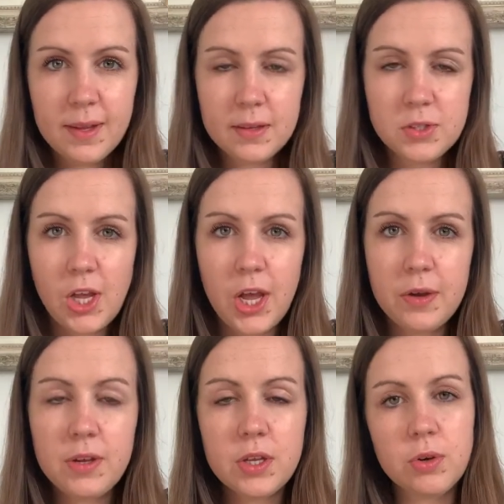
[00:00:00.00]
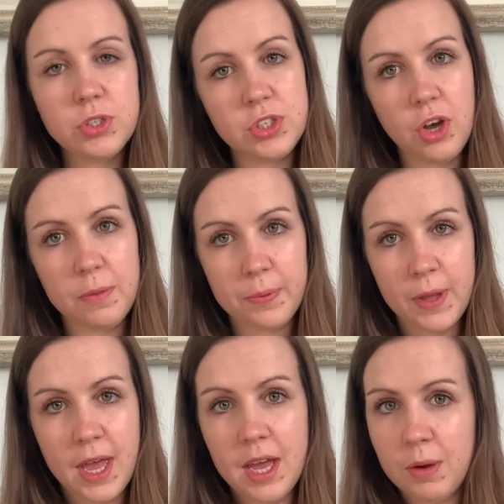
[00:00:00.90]
so your shop
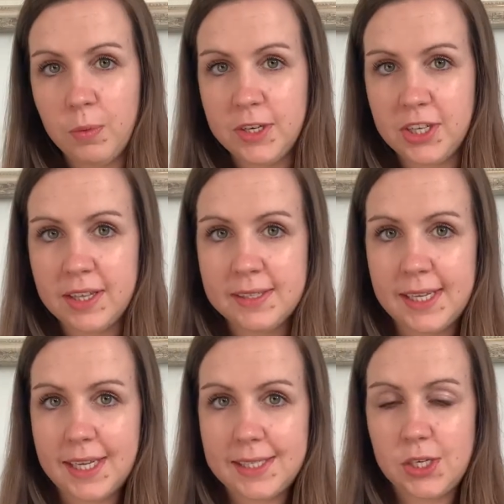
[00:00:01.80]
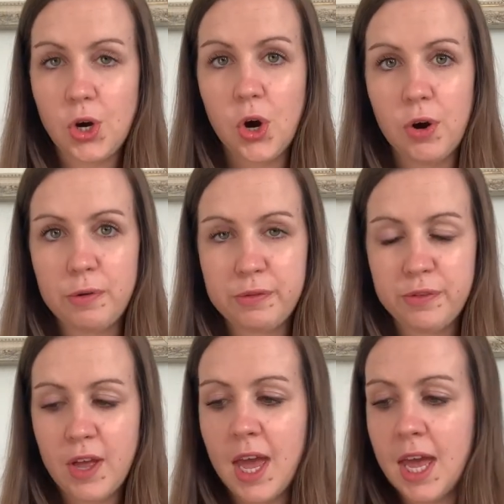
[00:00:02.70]
would consist of
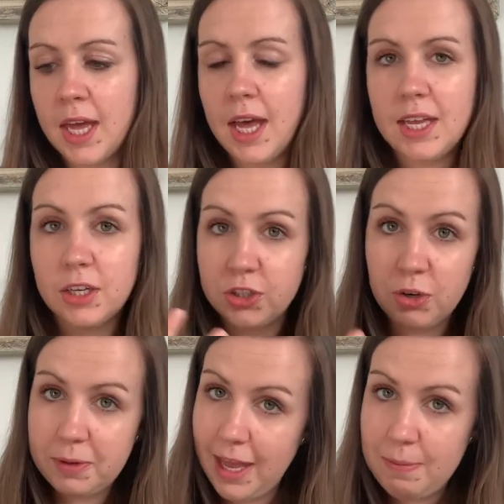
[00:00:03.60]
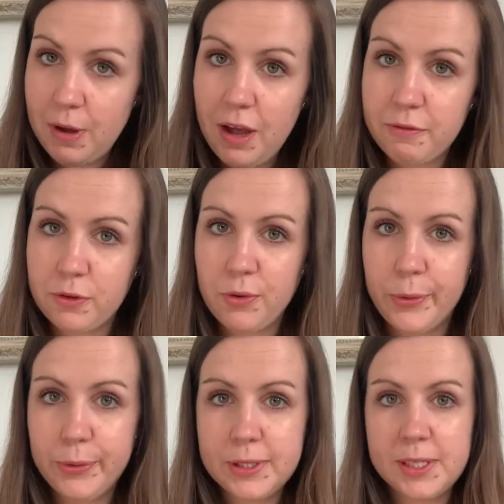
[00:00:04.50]
a shopkeeper, of
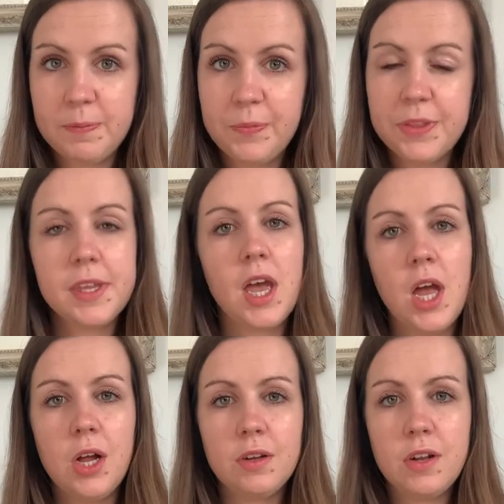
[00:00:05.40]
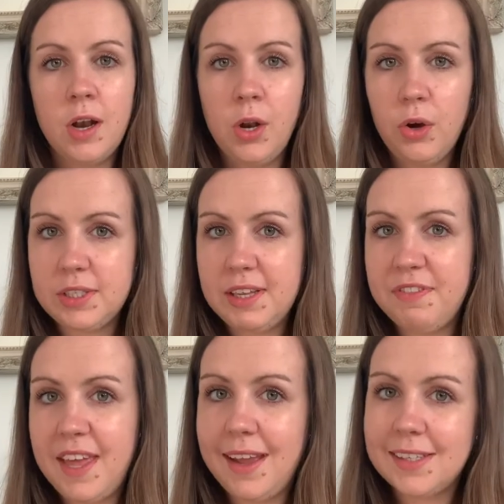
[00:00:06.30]
course, lots of
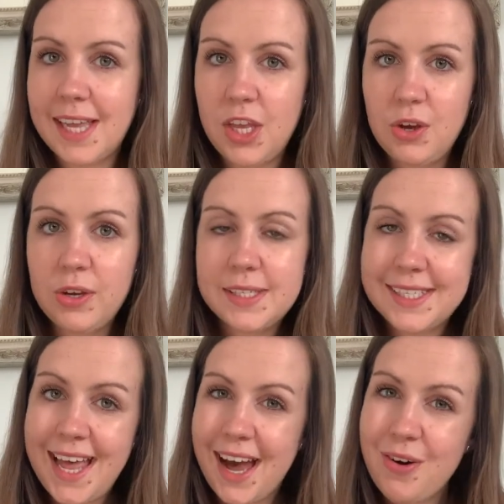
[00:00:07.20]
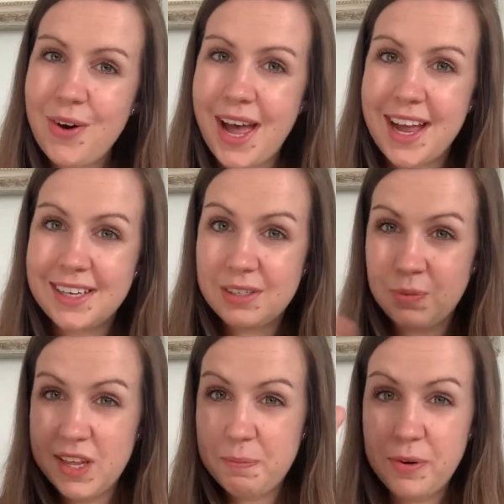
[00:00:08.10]
things that you could sell and
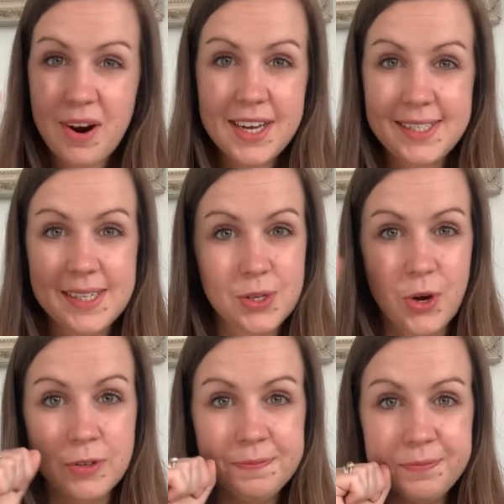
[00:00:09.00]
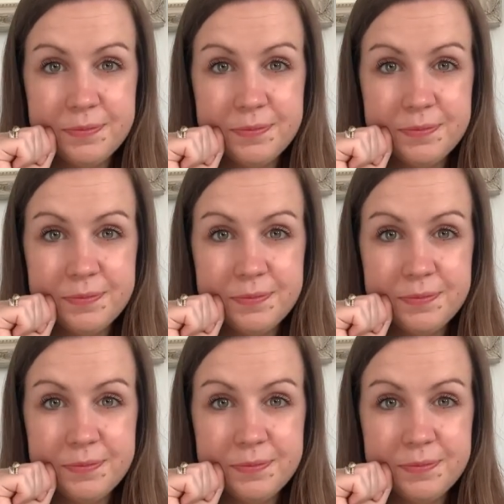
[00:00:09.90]
with prices on,